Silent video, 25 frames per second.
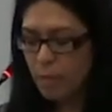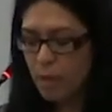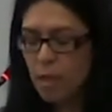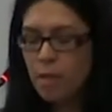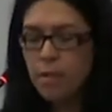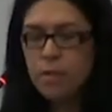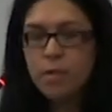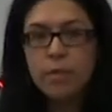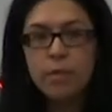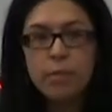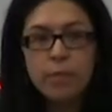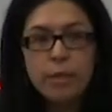
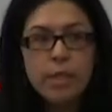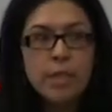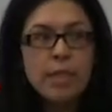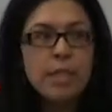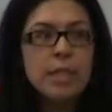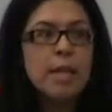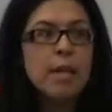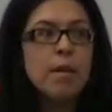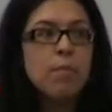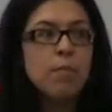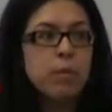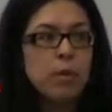So
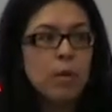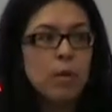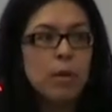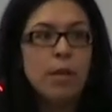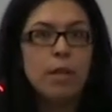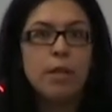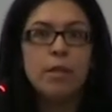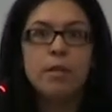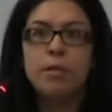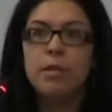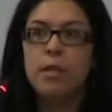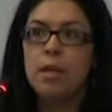really,
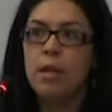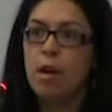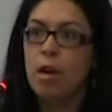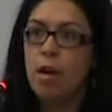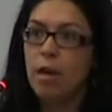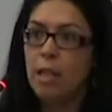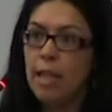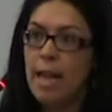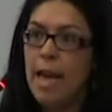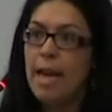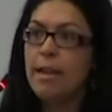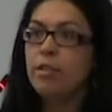employers
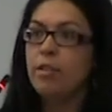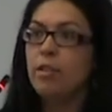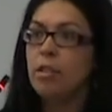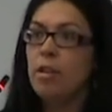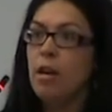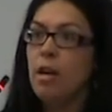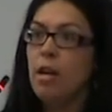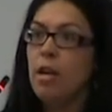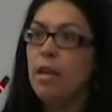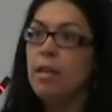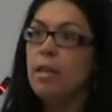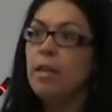are latching
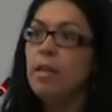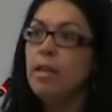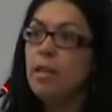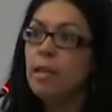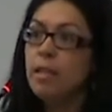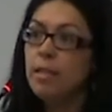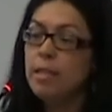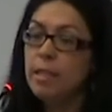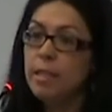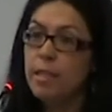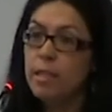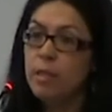on
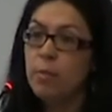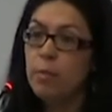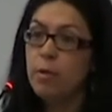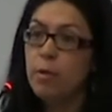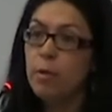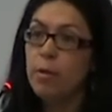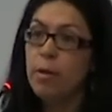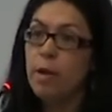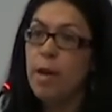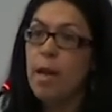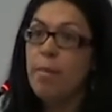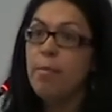to this
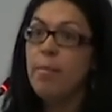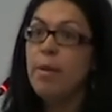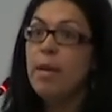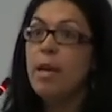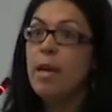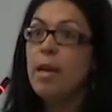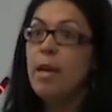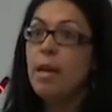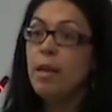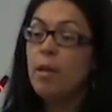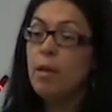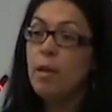program.
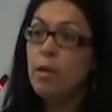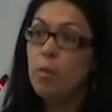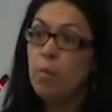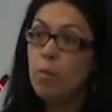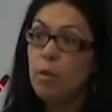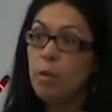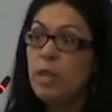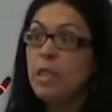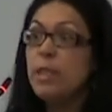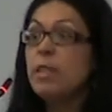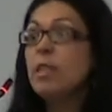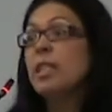
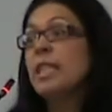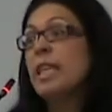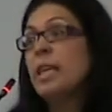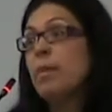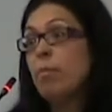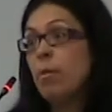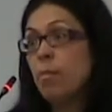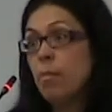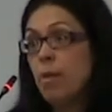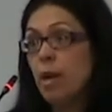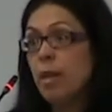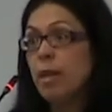These
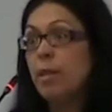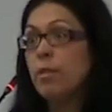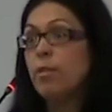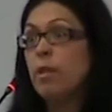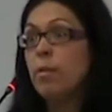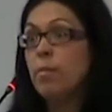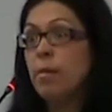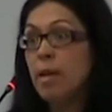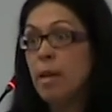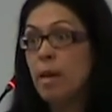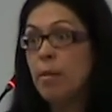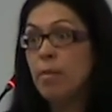labor markets are
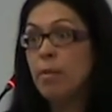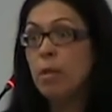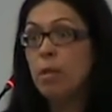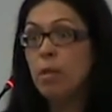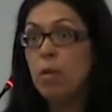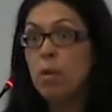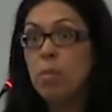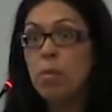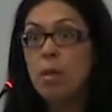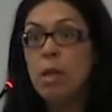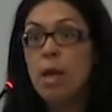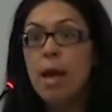becoming
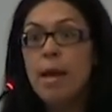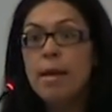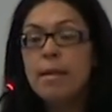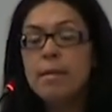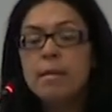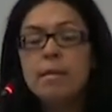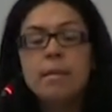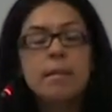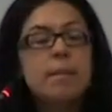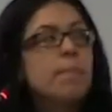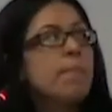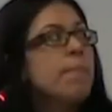
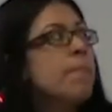globalized.